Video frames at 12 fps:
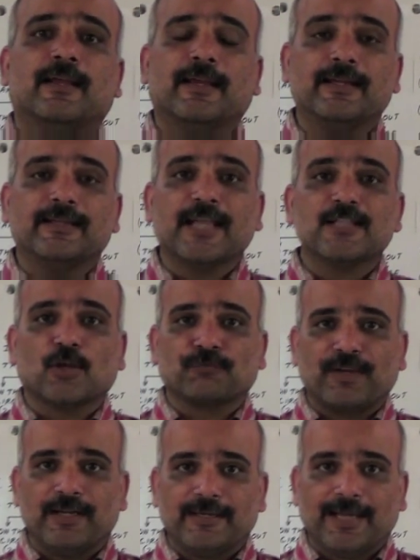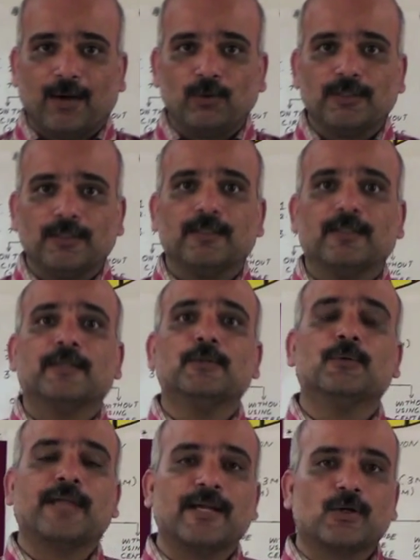In case of any doubt,
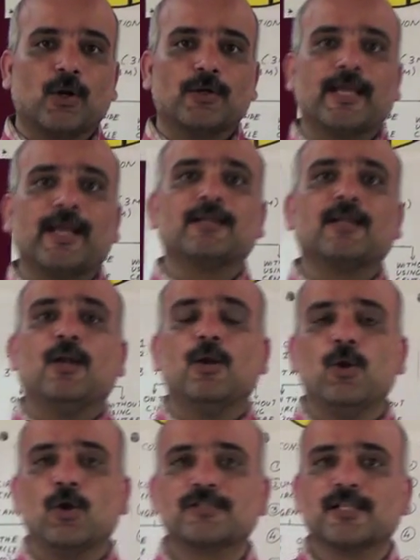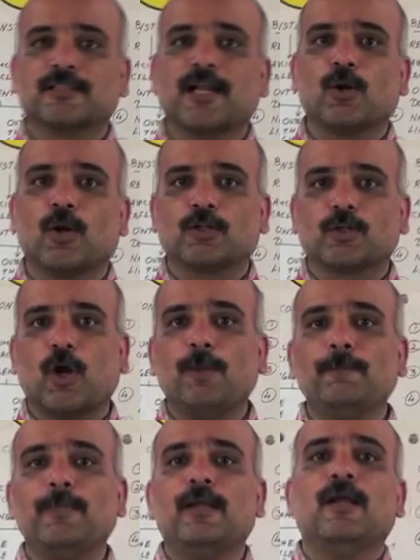you can contact
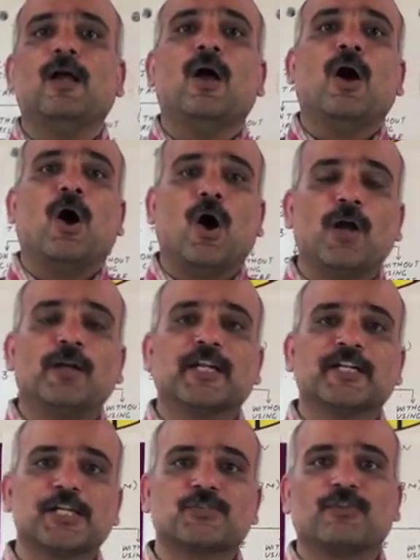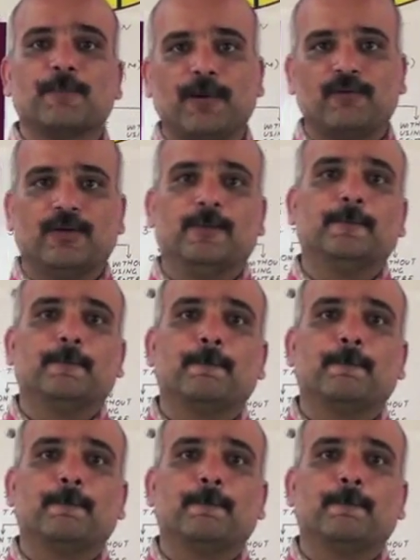loksatta.com or Yashasvi Bhava.